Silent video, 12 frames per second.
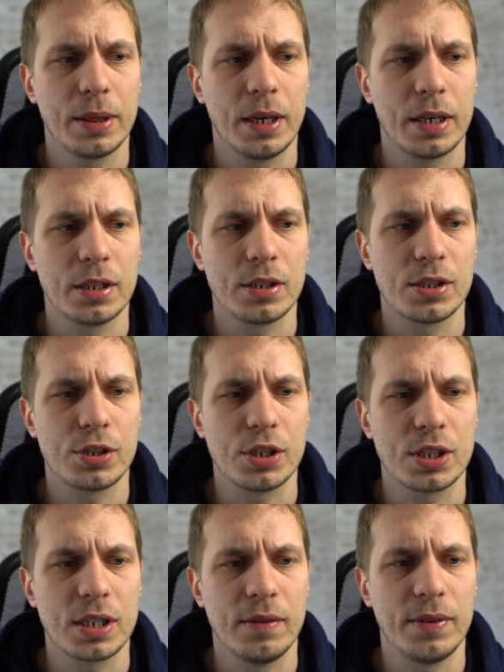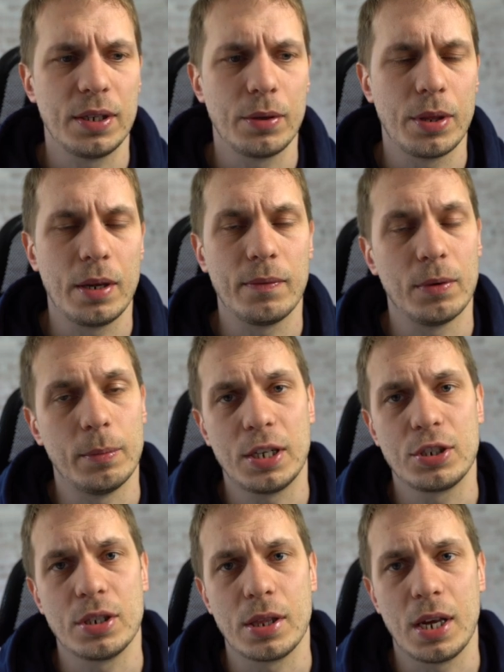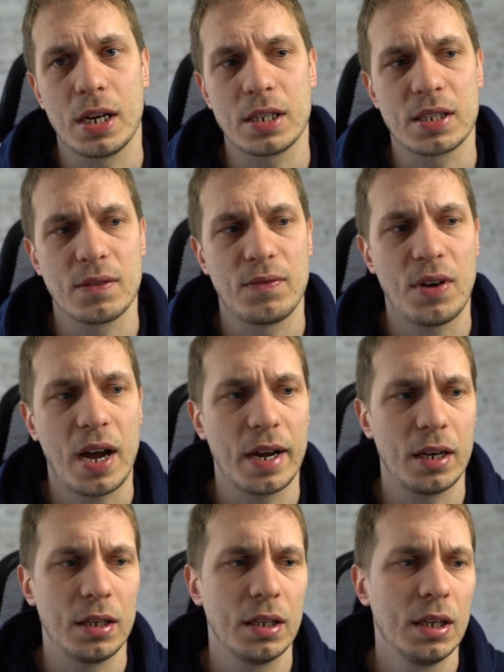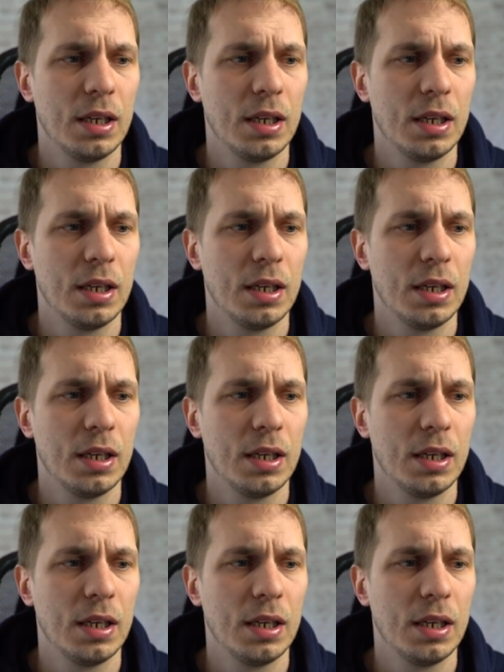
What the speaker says: then it's just giving you the information that it's a file.